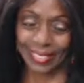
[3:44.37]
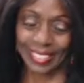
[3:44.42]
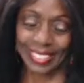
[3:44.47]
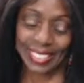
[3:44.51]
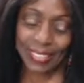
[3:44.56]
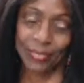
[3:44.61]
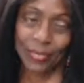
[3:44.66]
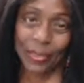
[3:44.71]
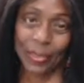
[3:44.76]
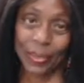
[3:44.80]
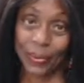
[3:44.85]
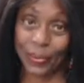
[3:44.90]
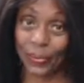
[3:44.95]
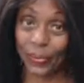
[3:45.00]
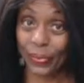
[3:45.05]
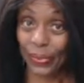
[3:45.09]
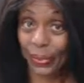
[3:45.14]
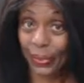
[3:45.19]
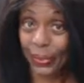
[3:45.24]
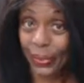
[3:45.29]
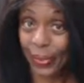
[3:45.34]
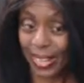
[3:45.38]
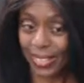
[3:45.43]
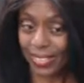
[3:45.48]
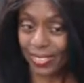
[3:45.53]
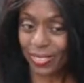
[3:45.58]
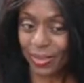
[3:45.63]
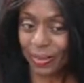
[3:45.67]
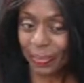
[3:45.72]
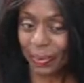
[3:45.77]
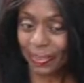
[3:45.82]
give you a few
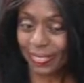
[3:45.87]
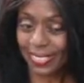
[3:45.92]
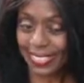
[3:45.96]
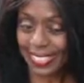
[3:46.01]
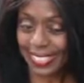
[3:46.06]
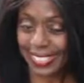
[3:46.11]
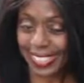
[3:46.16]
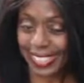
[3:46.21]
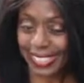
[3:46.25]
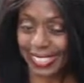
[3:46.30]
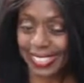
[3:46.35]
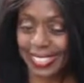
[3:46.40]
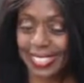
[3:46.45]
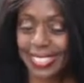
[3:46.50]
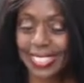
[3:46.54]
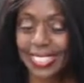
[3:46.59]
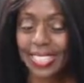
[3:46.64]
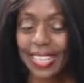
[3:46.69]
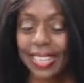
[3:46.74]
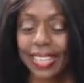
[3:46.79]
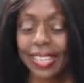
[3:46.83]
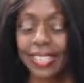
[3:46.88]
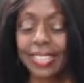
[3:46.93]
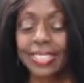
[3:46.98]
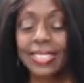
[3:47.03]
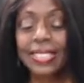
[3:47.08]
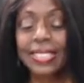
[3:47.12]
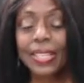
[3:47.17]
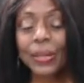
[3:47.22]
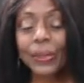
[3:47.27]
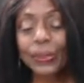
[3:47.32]
extra bonus nuggets.
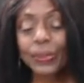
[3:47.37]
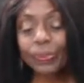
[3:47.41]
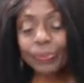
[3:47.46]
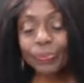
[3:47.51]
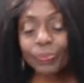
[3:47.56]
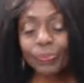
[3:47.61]
So